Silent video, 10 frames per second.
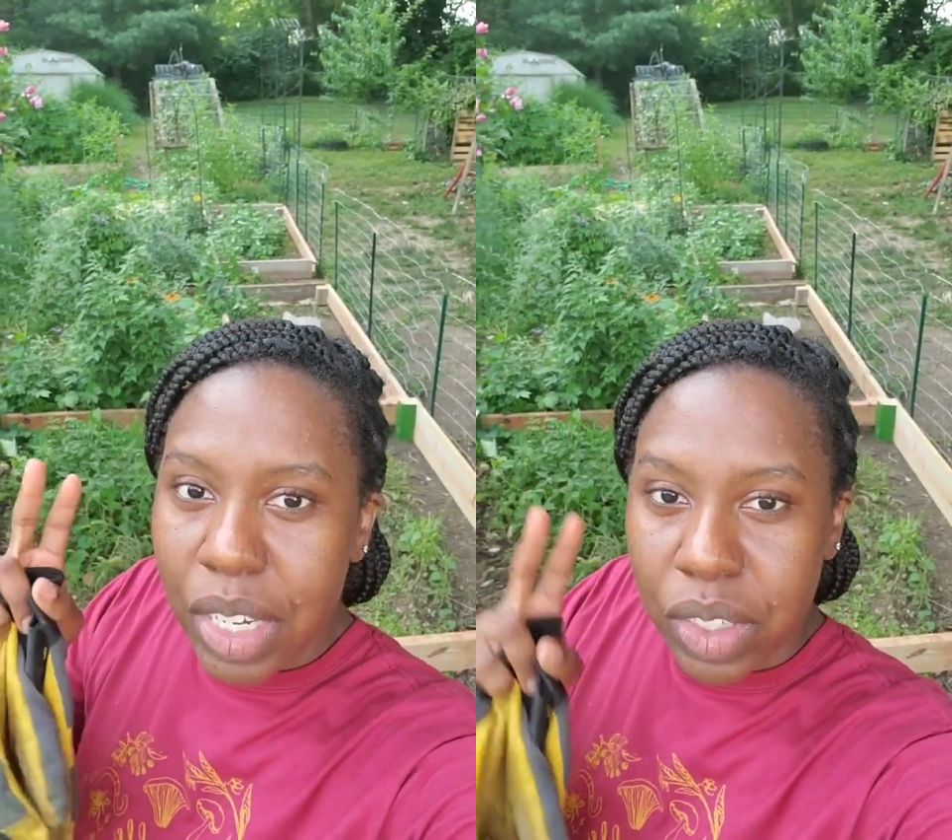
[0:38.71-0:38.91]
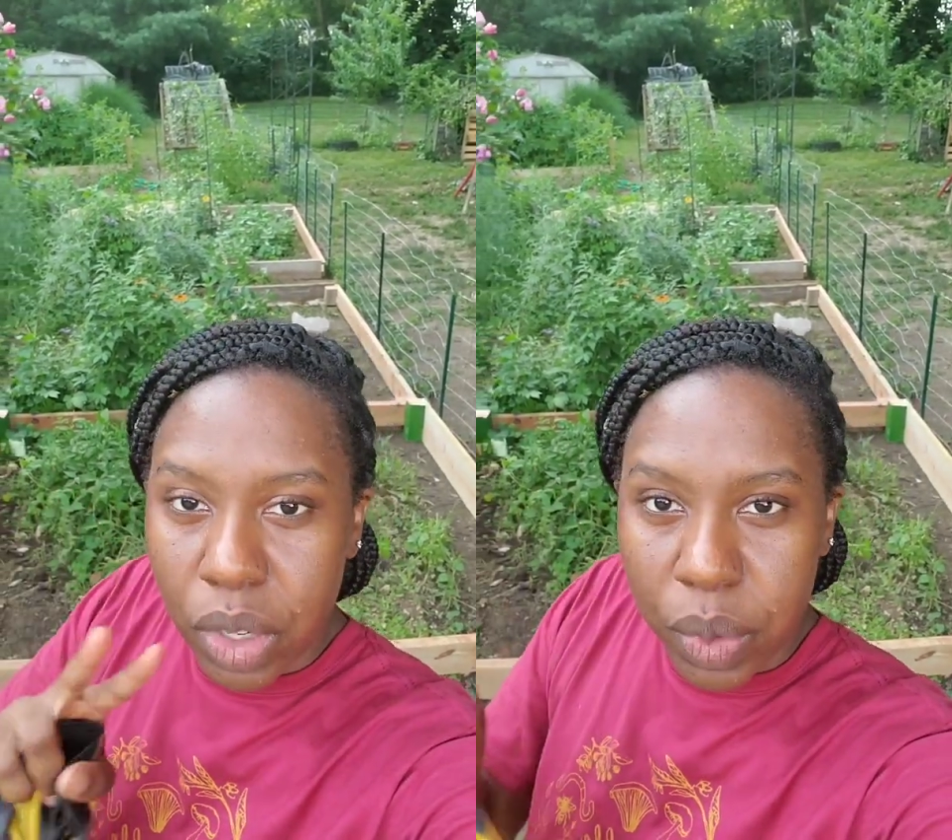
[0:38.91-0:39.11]

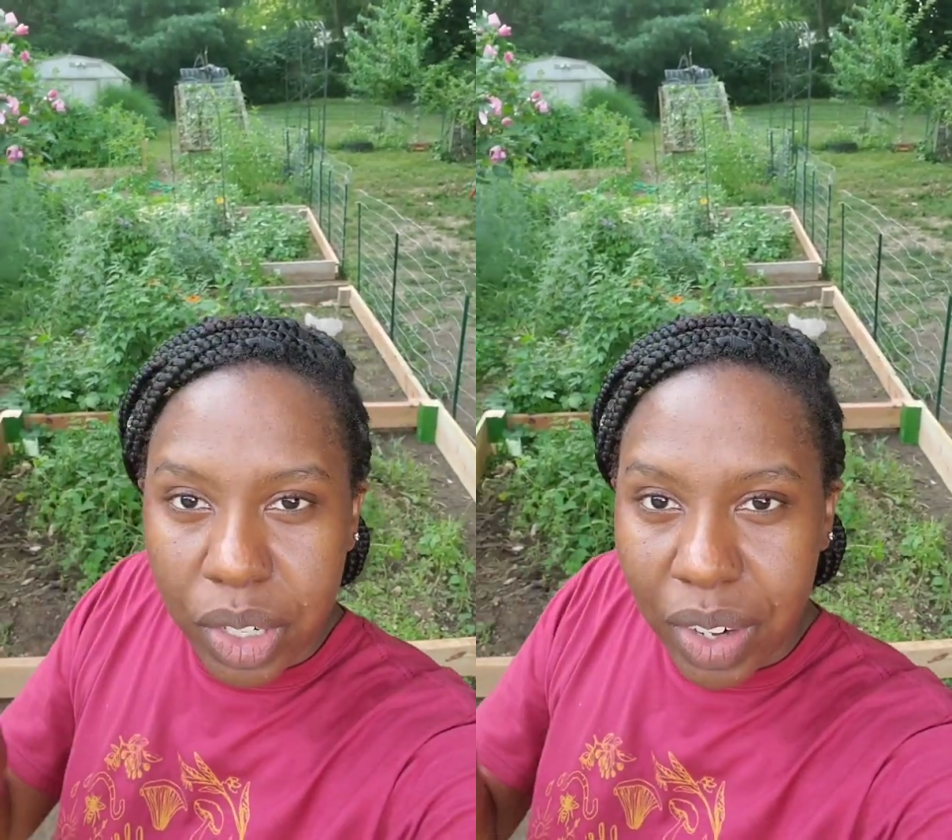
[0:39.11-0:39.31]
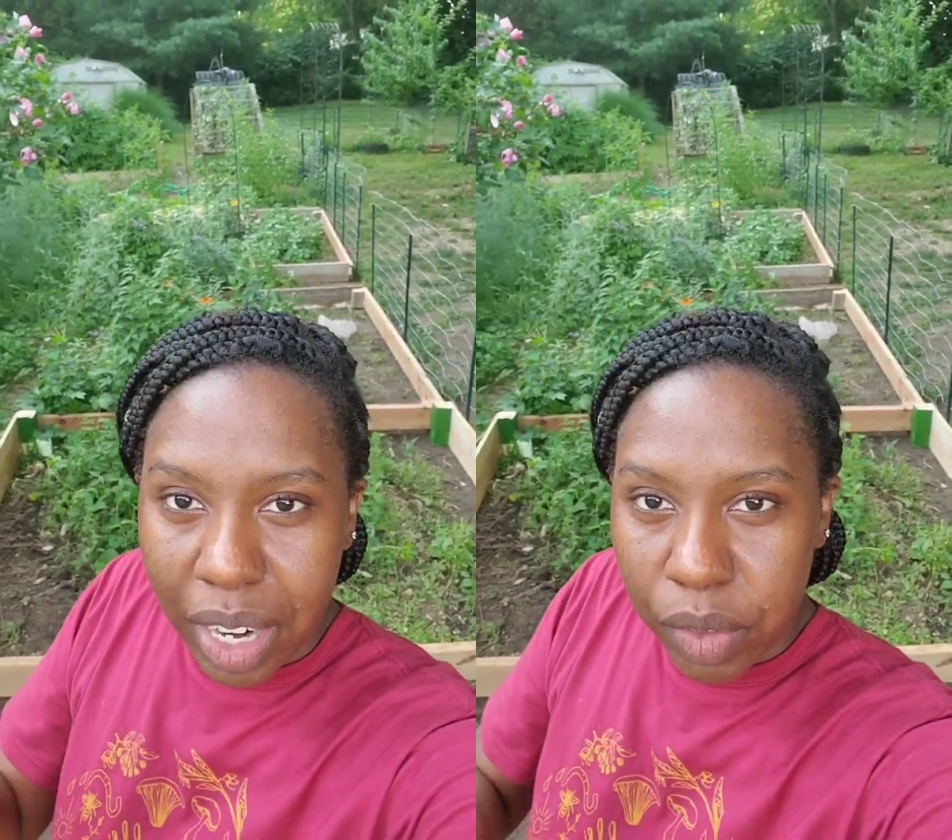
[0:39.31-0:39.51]
so we
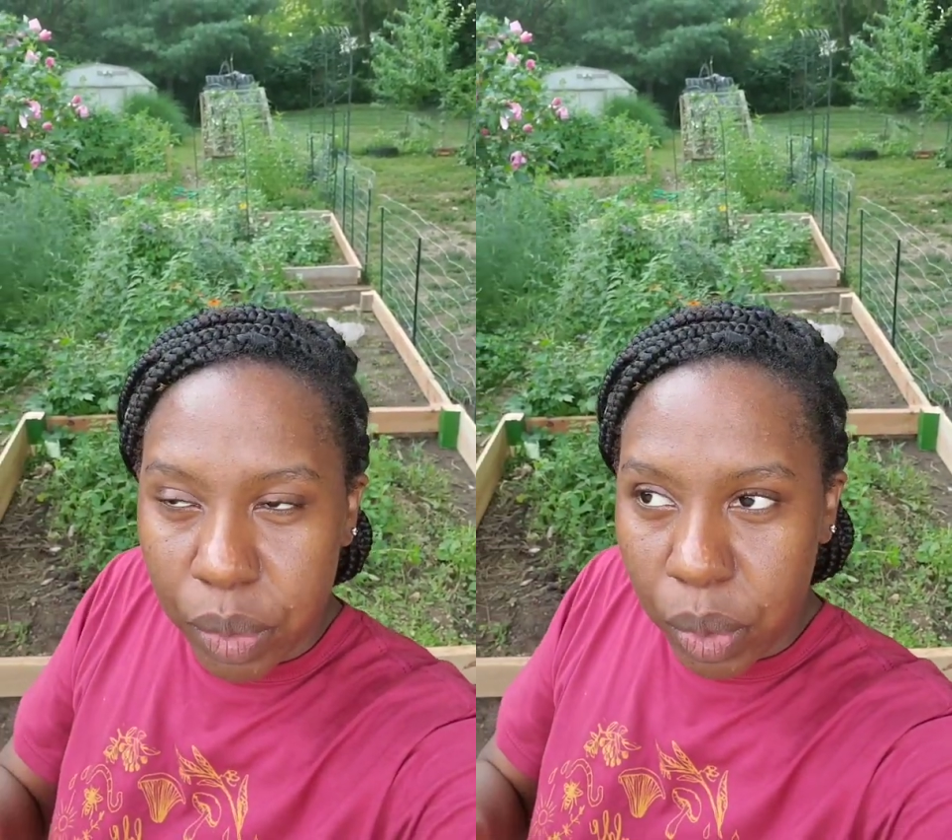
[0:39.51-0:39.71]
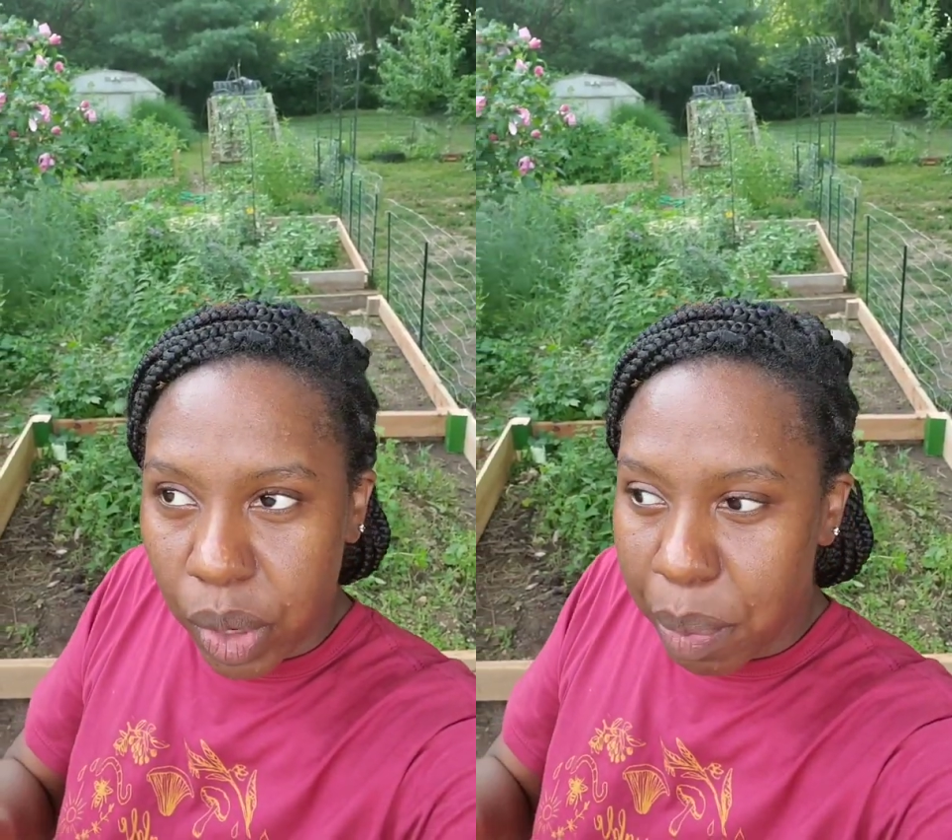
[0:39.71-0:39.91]
don't have to
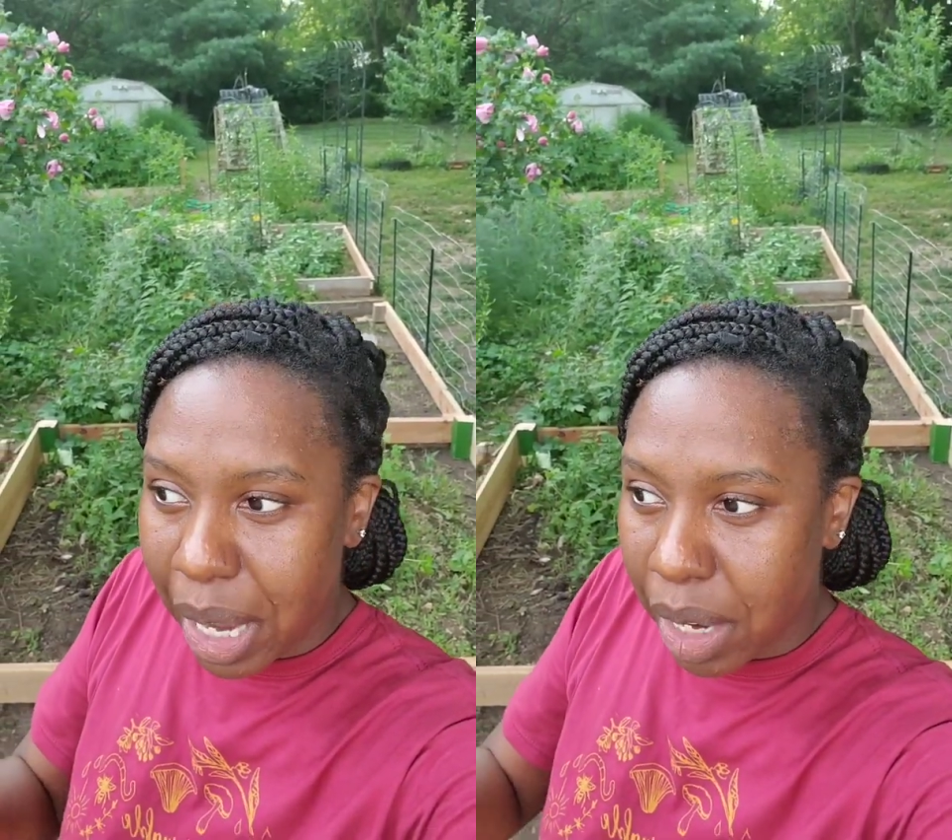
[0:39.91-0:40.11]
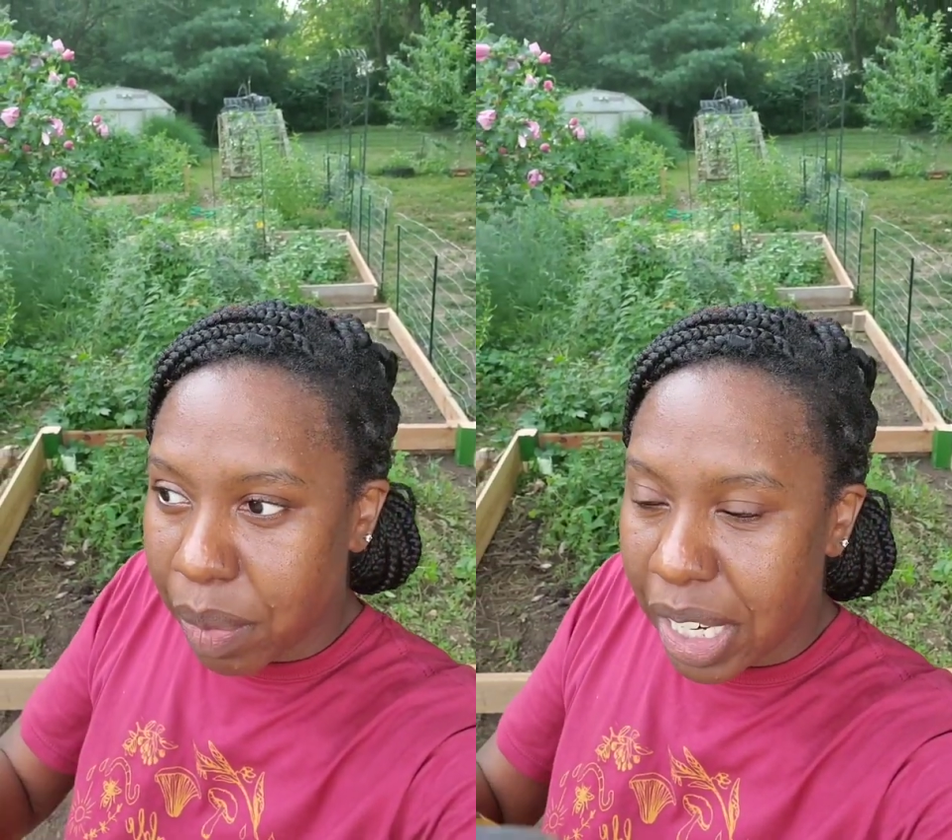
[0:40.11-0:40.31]
worry
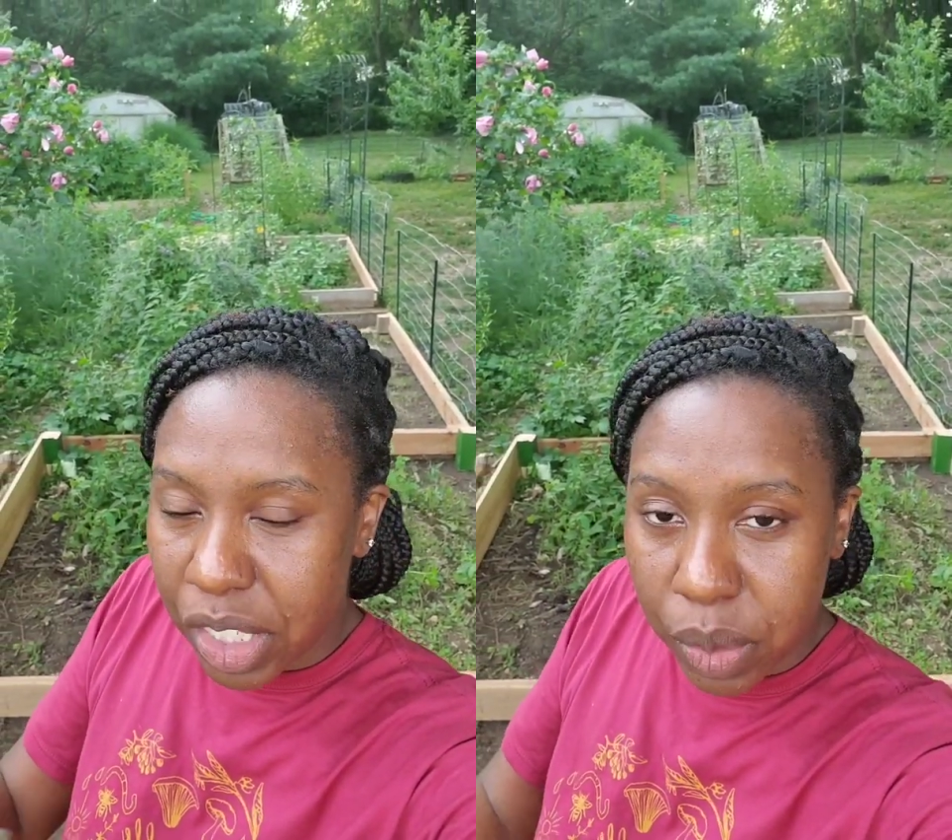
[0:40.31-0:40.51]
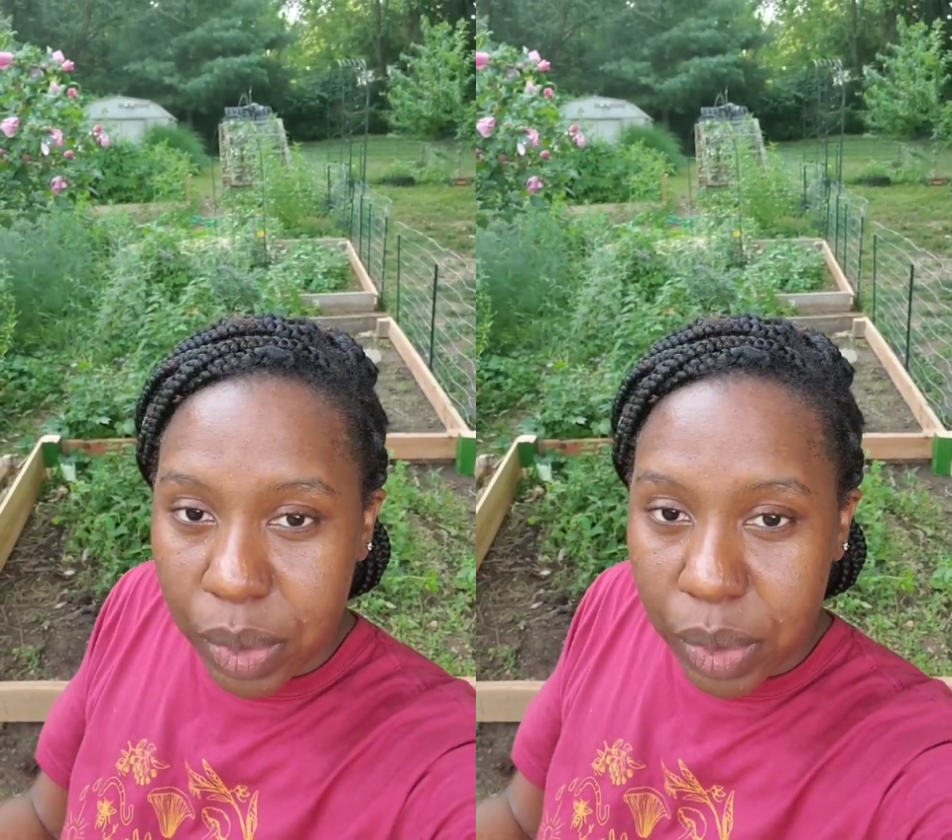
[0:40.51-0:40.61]
about them next year.